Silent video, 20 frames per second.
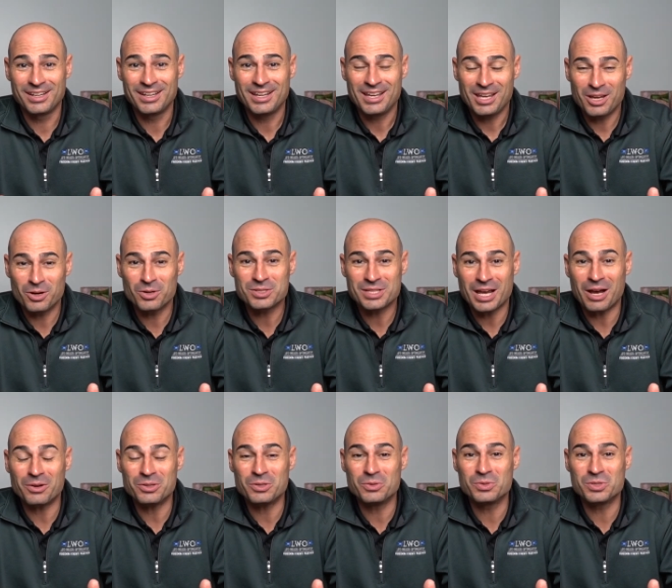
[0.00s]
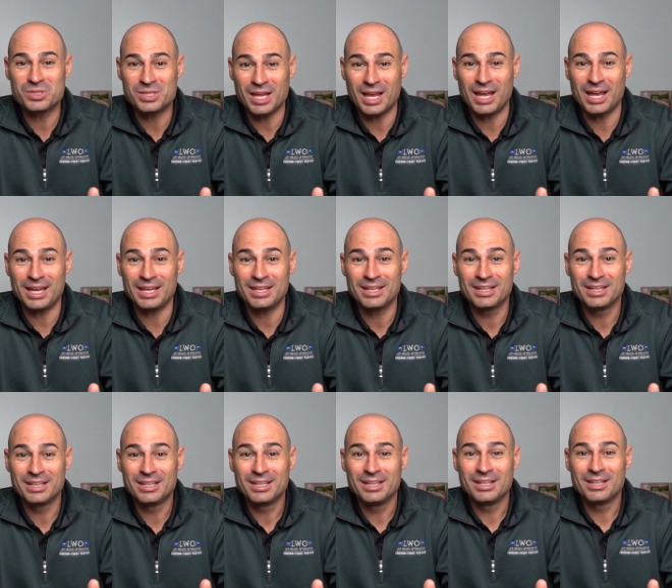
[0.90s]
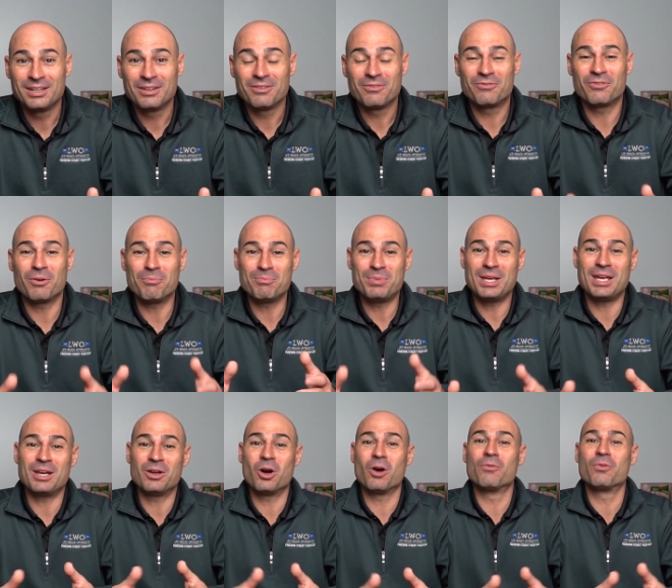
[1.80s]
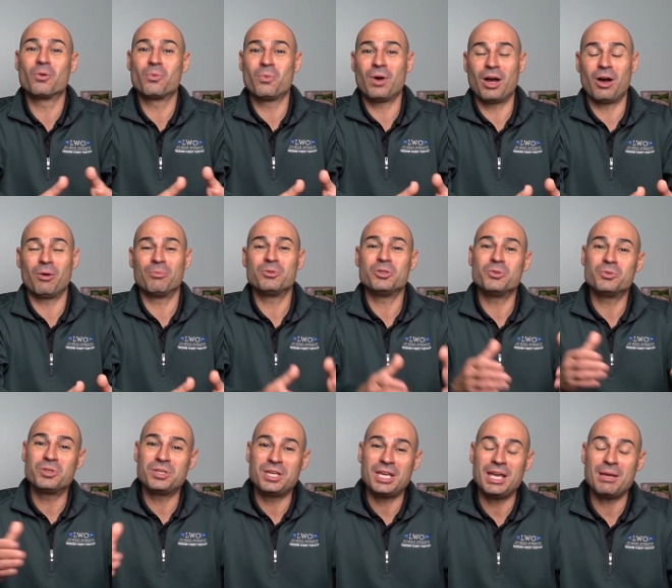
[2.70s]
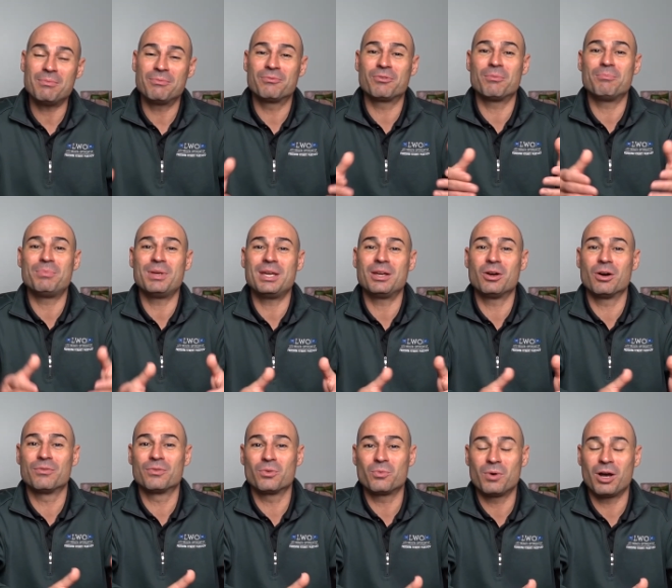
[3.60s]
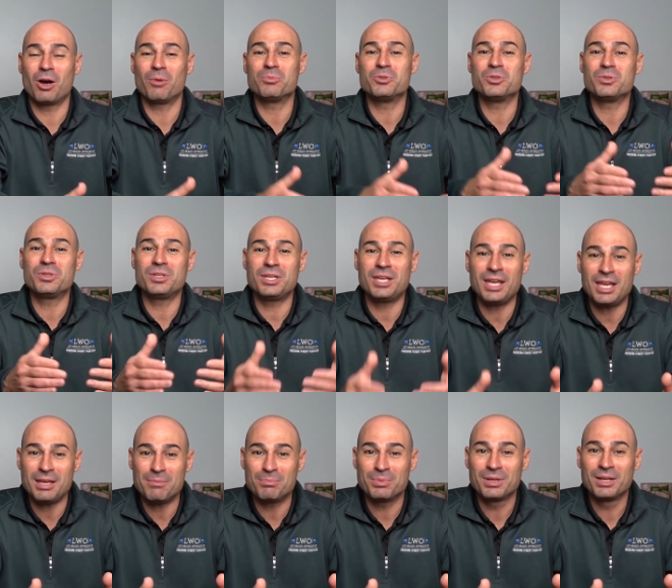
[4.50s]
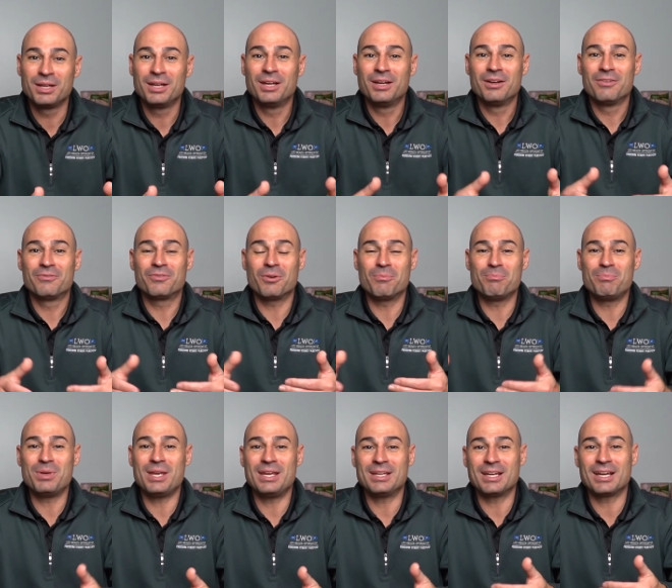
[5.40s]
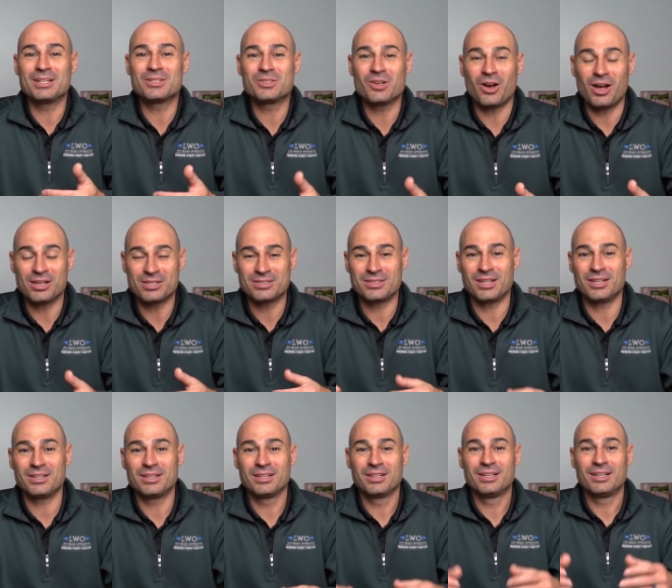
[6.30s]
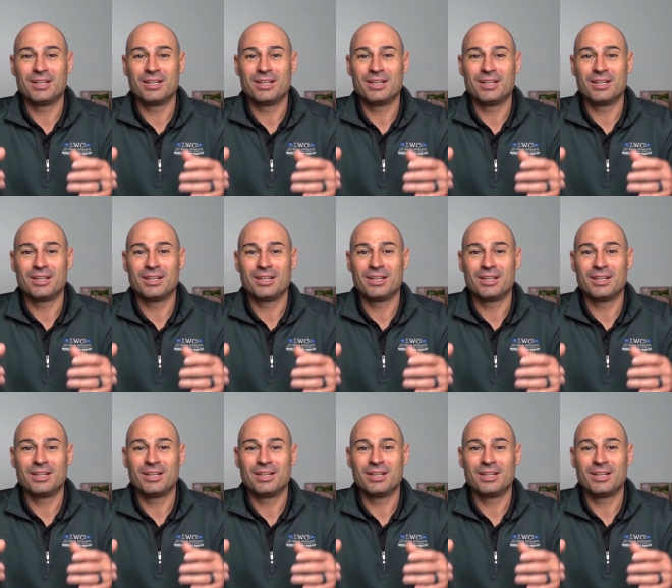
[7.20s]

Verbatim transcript: Here's how you stay from being overwhelmed. You keep from being overwhelmed. You keep from being exhausted.